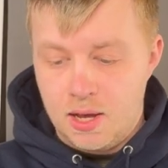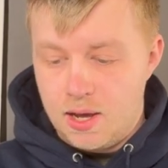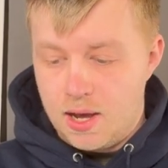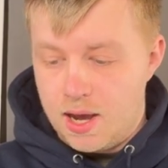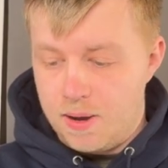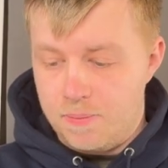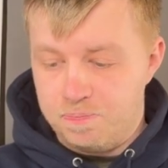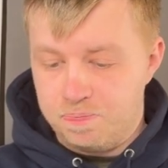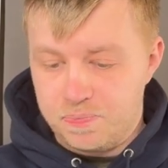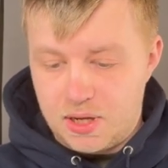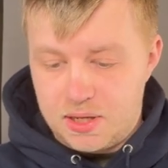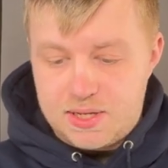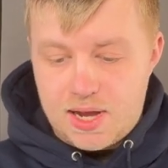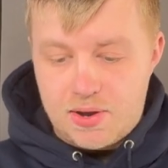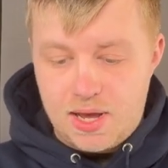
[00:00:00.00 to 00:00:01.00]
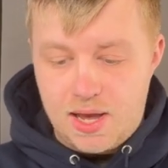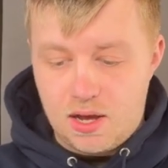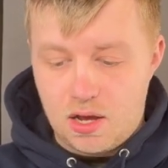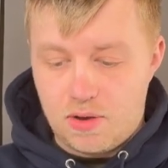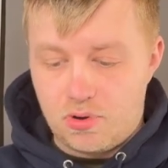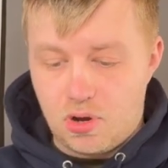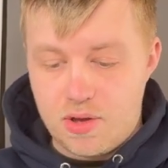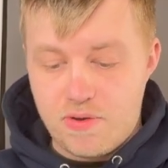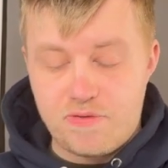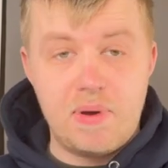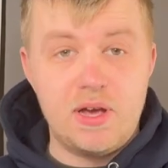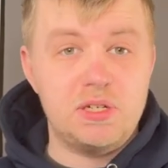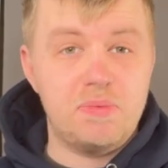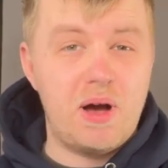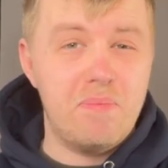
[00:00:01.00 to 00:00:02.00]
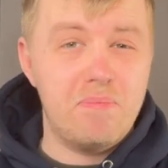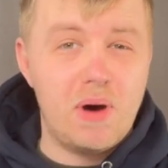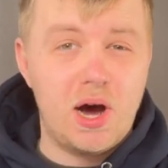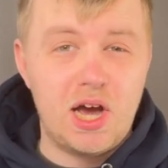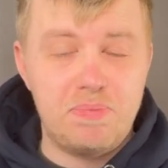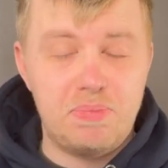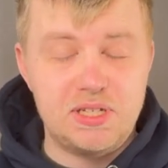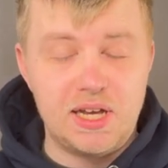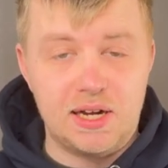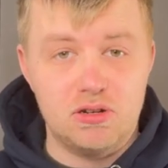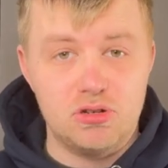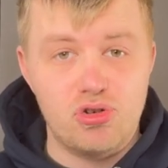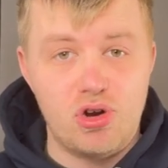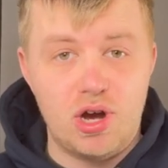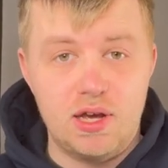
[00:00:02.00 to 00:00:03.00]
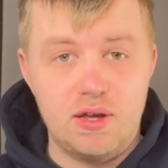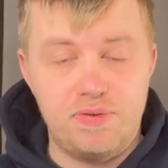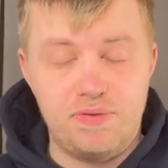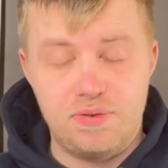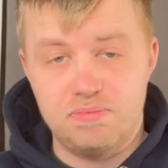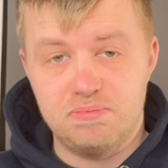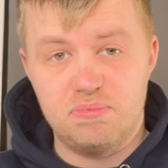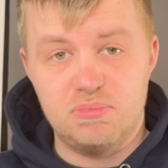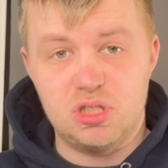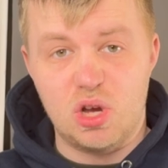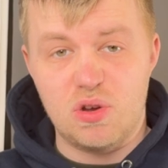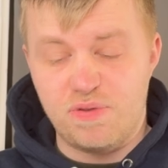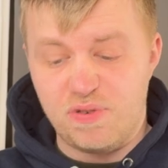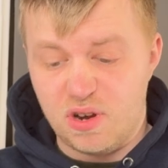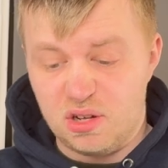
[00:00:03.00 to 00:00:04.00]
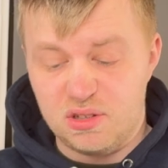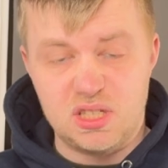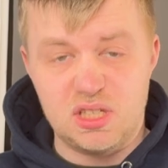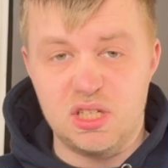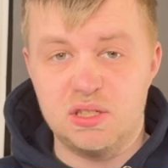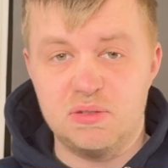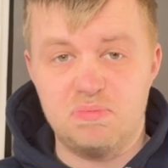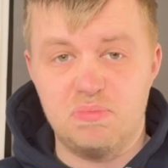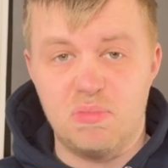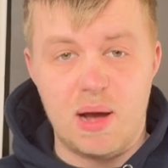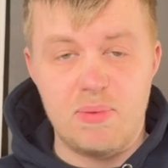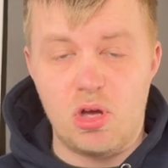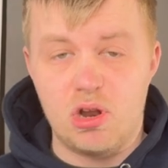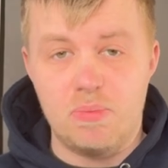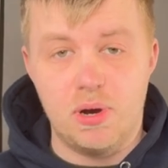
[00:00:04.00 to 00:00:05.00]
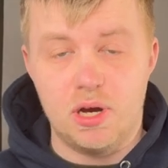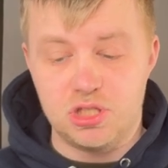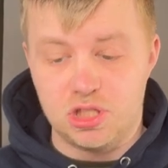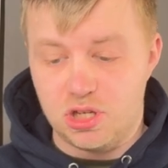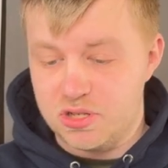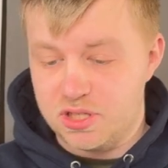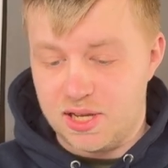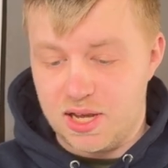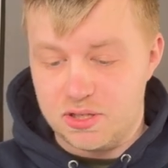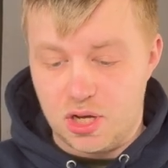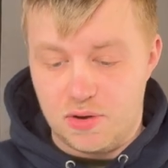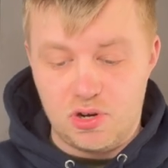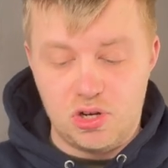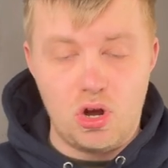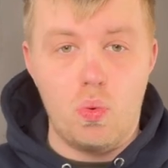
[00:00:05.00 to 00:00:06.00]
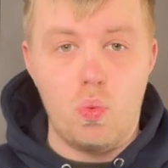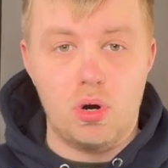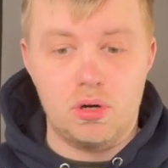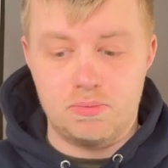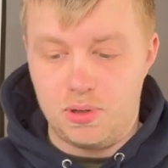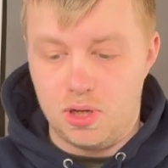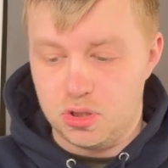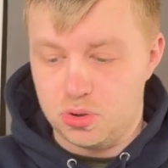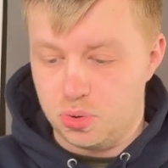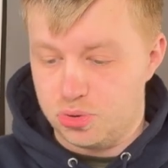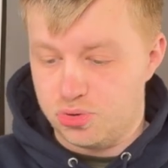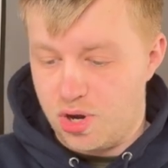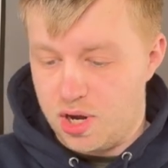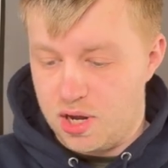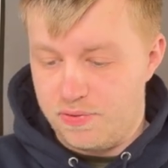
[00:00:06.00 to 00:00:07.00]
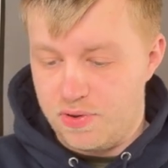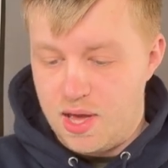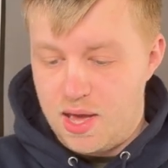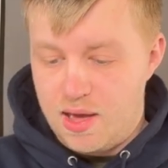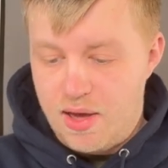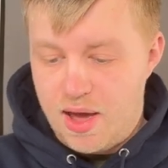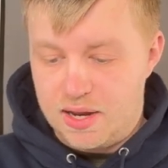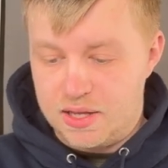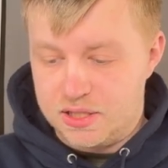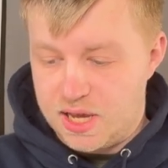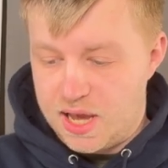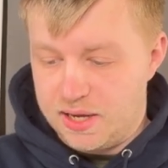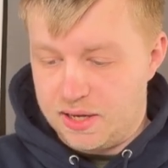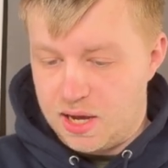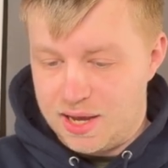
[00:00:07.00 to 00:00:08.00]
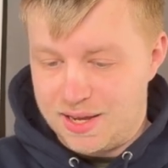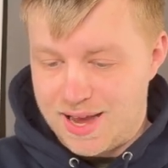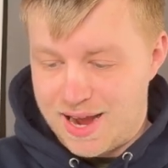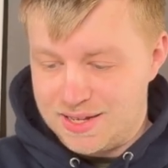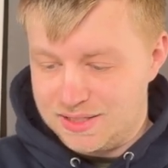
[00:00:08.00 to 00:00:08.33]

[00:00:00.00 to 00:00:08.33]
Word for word: Um, down here I've got information about my particular drive. So far, this is I'm the only person using this, so I've only got one personal drive, and it's saying I can